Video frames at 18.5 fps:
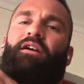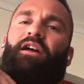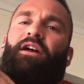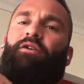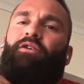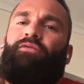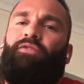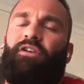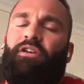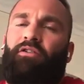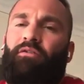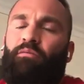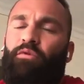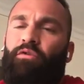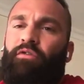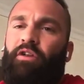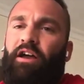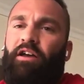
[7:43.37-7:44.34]
I was thinking of
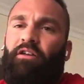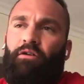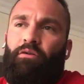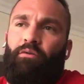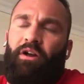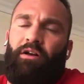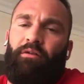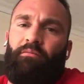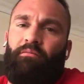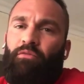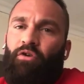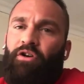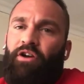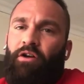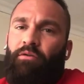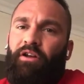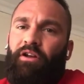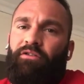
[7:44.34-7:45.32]
moving like around
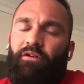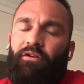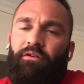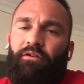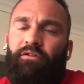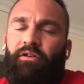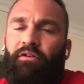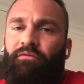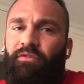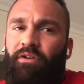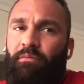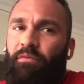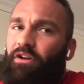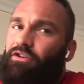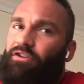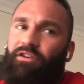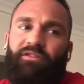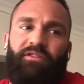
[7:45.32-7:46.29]
Boca Raton or something,
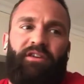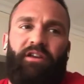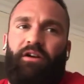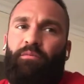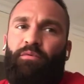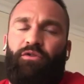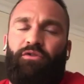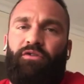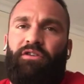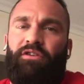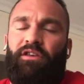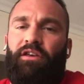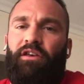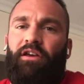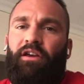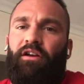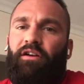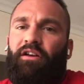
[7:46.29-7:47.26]
but yeah. just the
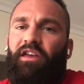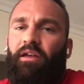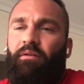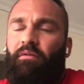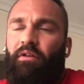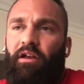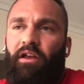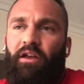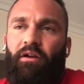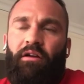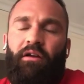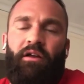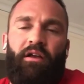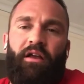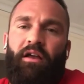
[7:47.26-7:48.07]
opportunity here came like uh,